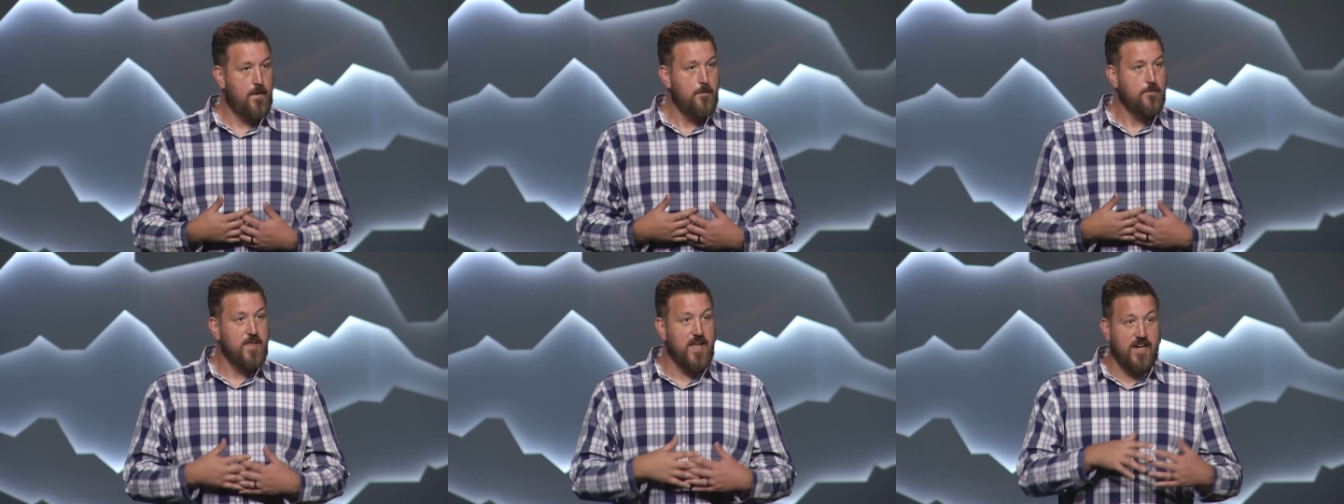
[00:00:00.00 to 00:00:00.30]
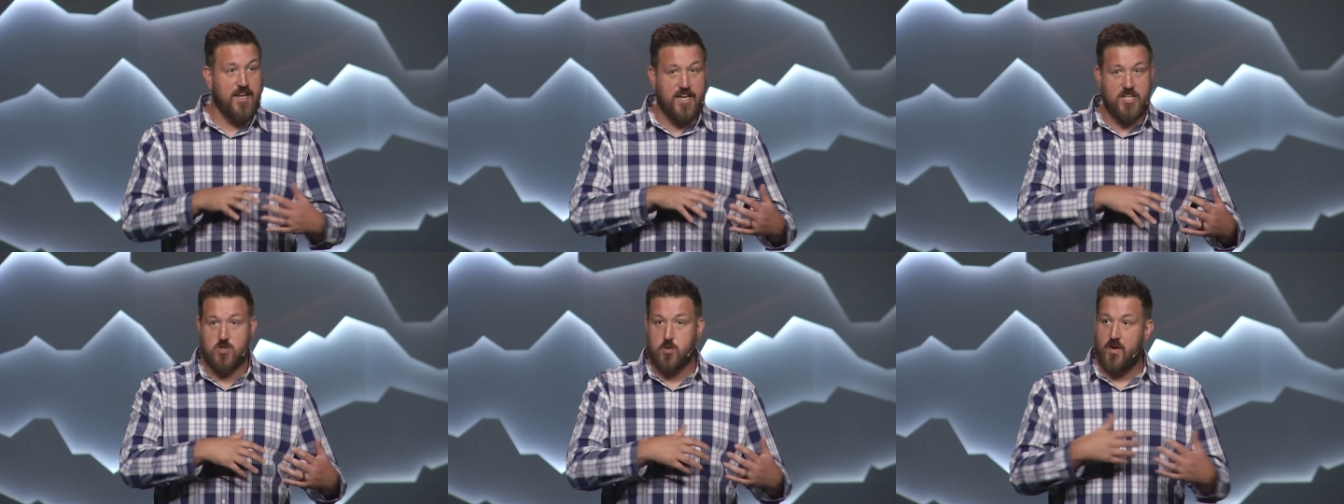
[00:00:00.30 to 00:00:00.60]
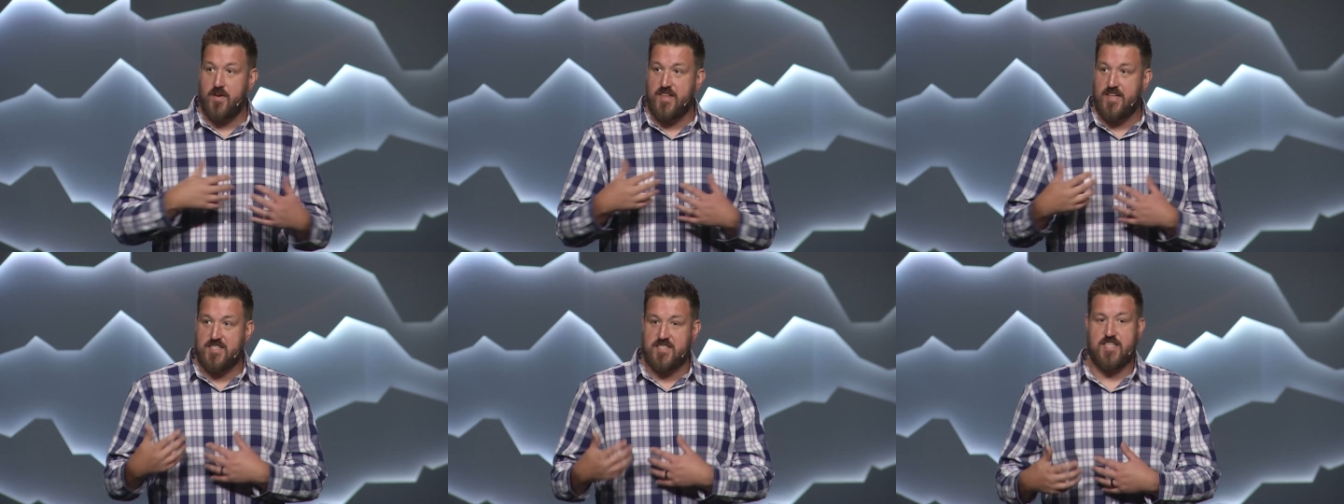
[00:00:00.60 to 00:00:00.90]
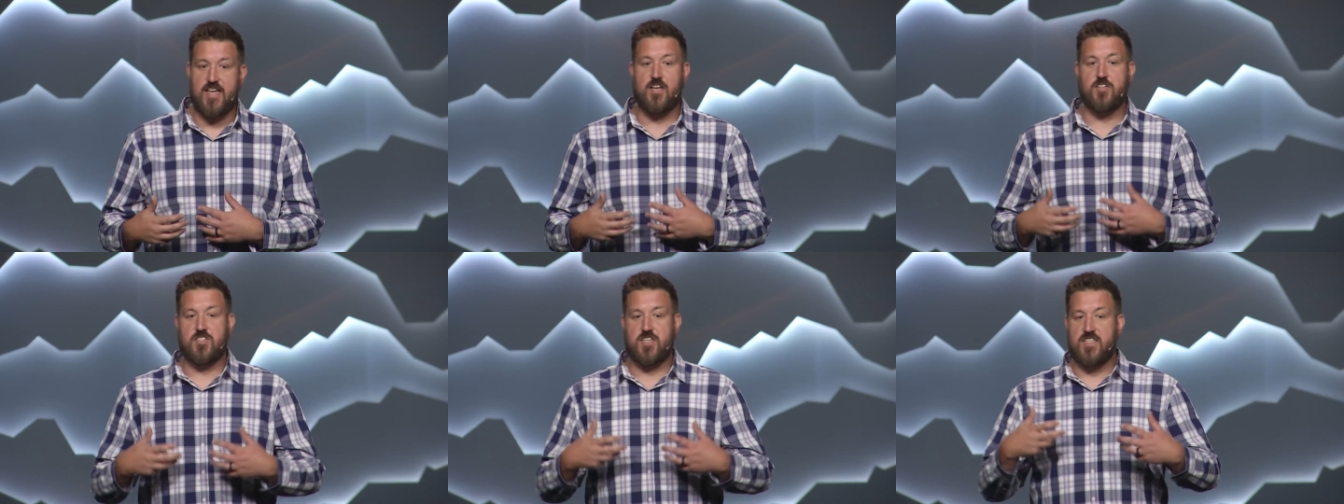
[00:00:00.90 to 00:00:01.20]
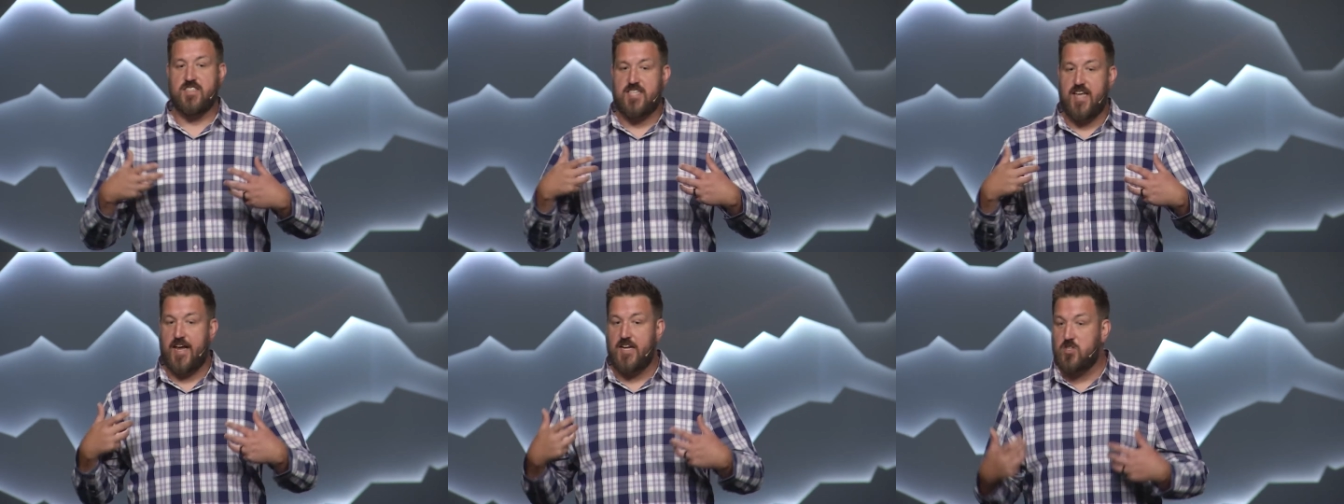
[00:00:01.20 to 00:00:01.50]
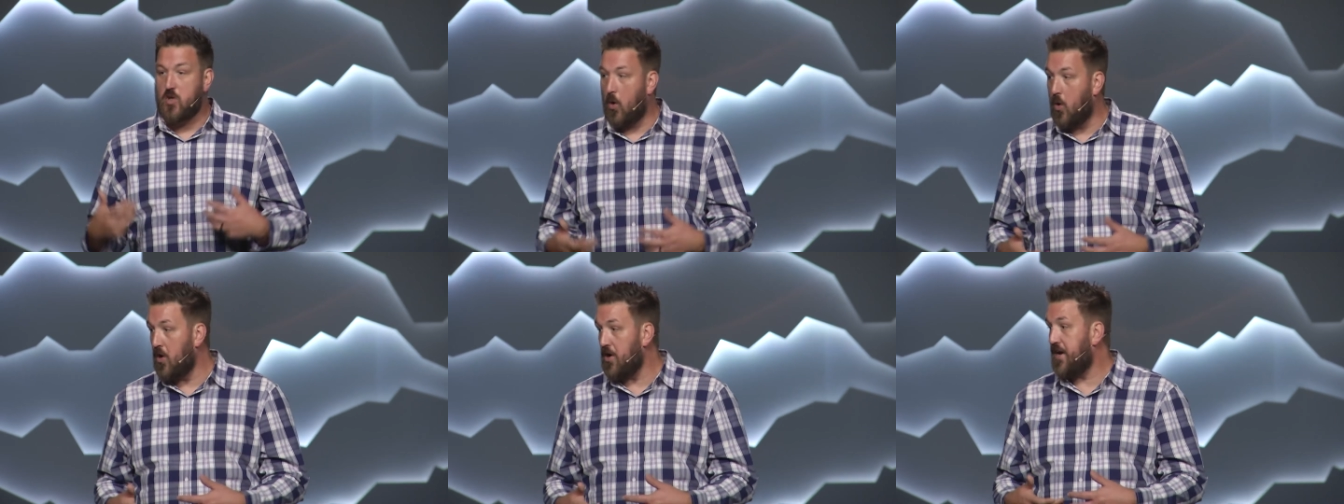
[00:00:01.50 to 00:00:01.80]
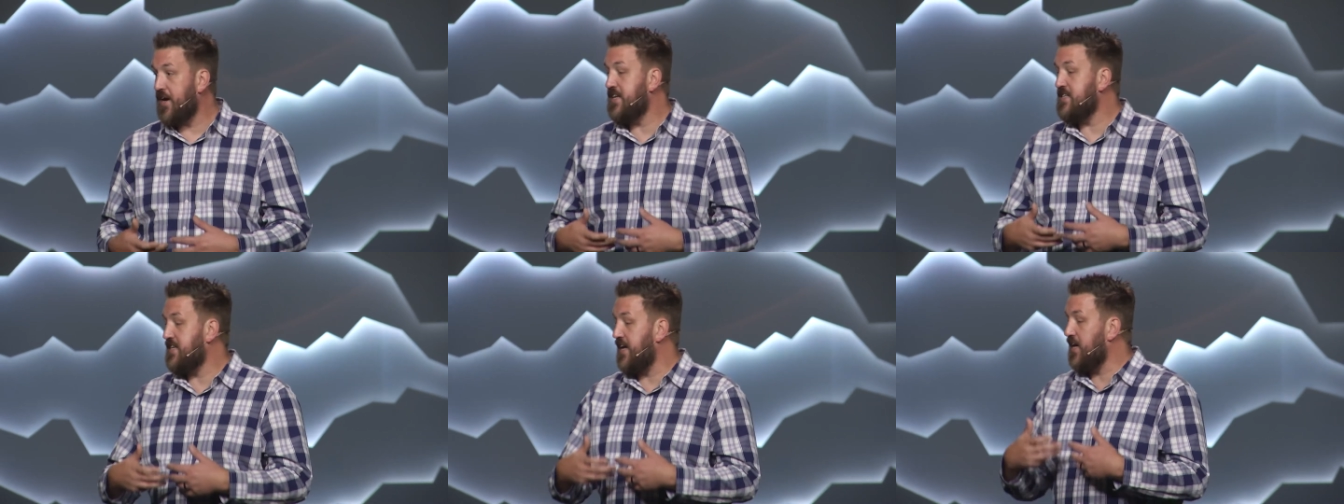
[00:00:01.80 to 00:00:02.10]
And each one of these cells contains
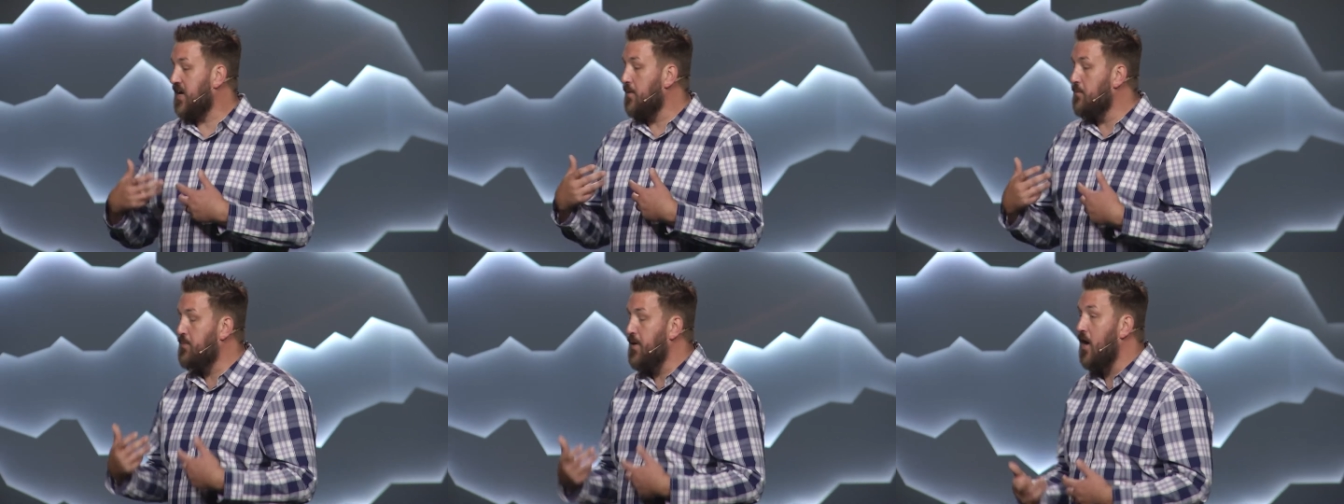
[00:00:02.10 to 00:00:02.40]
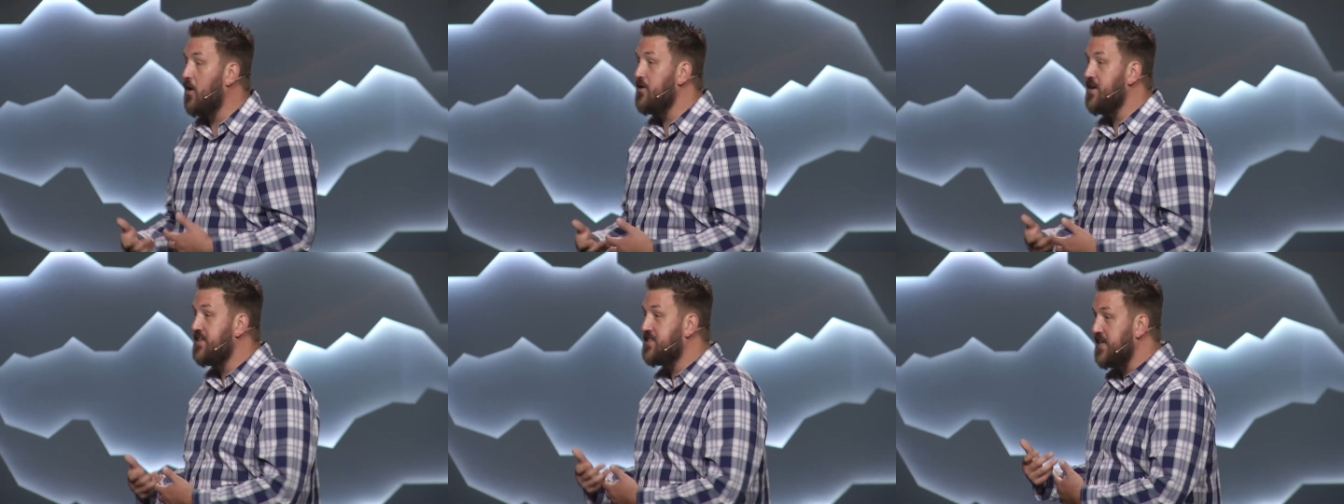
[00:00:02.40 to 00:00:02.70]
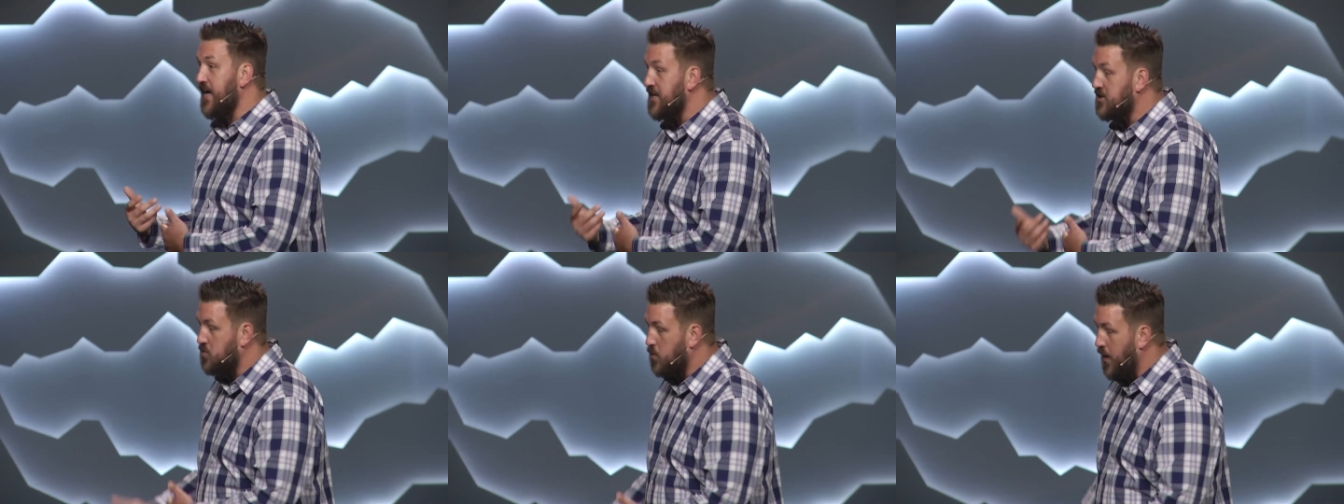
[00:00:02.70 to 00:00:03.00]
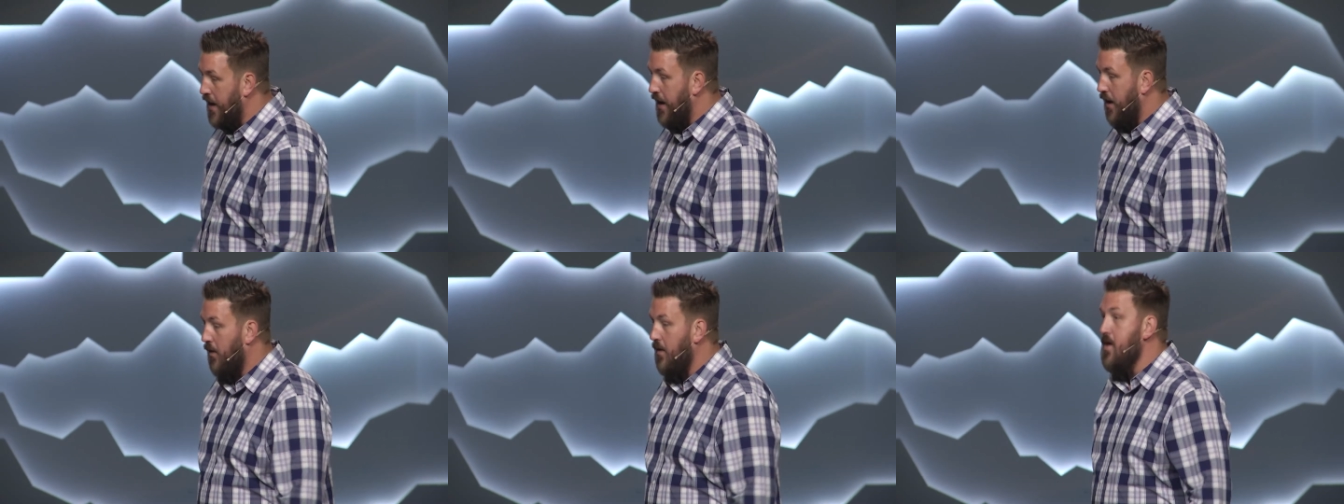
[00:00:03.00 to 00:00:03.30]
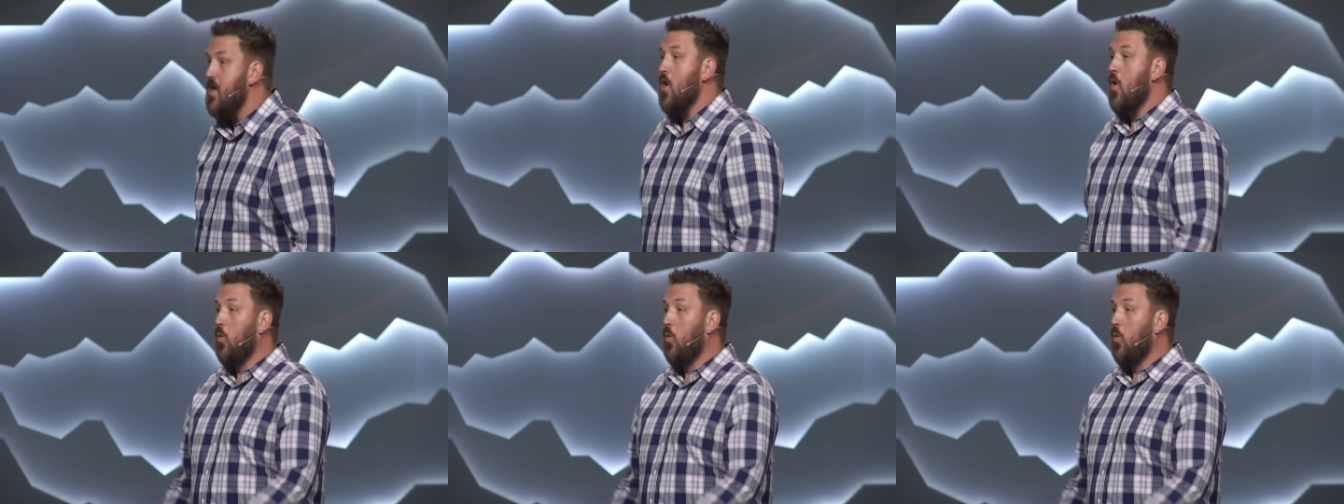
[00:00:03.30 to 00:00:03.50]
organs and components as well.